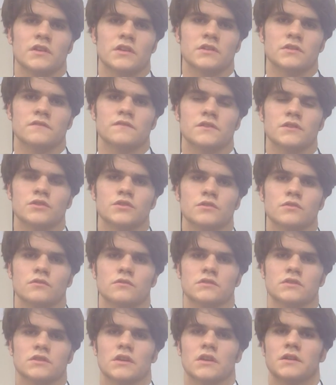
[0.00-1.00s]
an
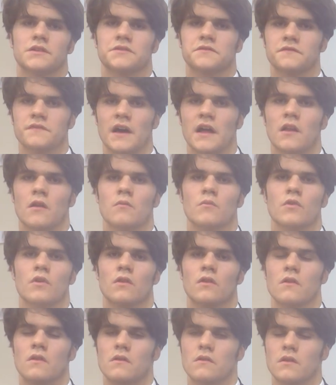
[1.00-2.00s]
individual's
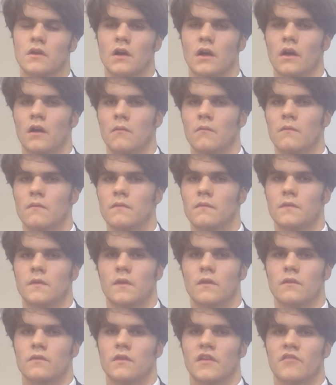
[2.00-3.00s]
development.
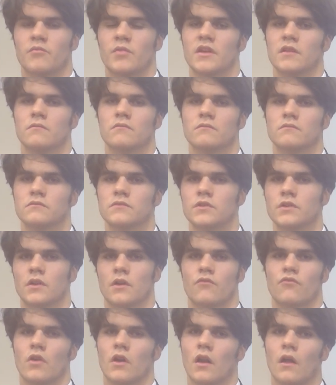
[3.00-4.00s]
They've been, you
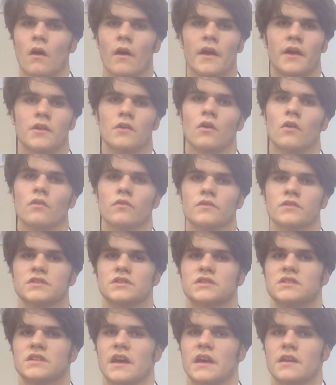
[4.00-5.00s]
know, relying on the
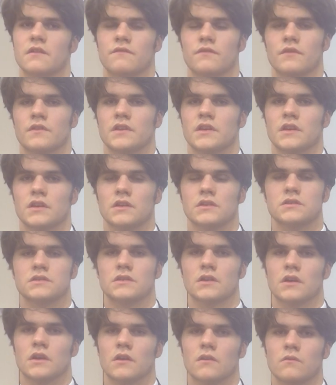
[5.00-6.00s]
state for
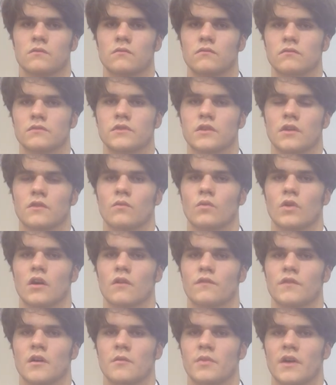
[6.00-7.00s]
these kind of
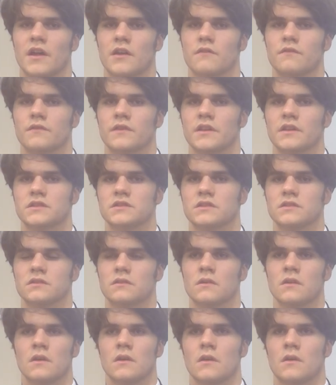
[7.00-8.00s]
welfare benefits,
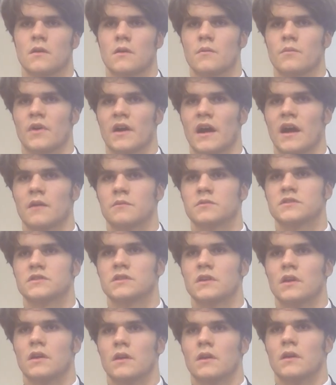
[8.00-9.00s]
and perhaps
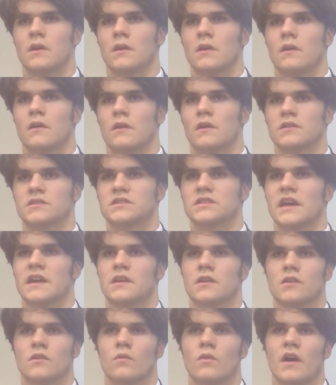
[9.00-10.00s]
it's
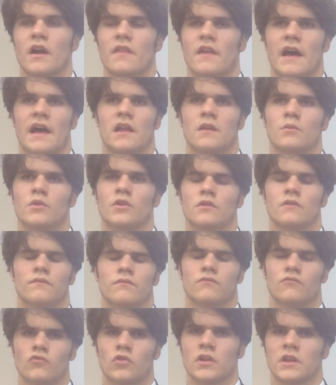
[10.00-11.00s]
taken away that element of
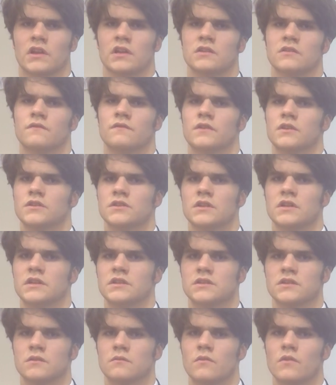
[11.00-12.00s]
rugged
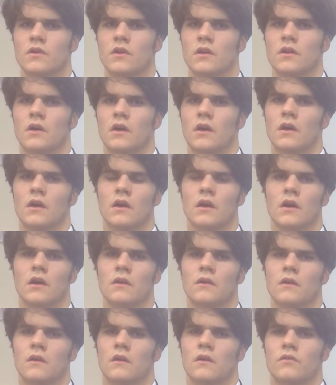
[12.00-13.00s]
individualism that
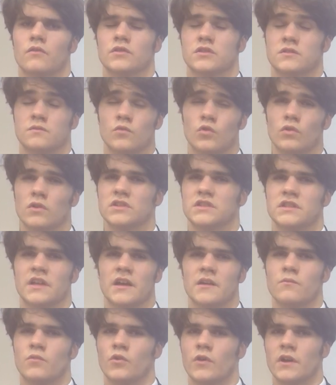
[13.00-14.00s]
the smaller
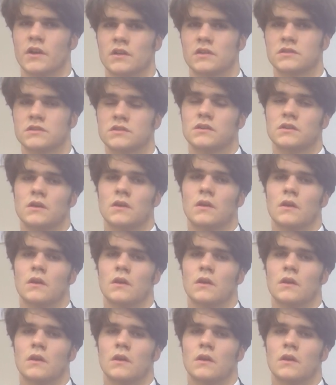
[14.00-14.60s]
state brings.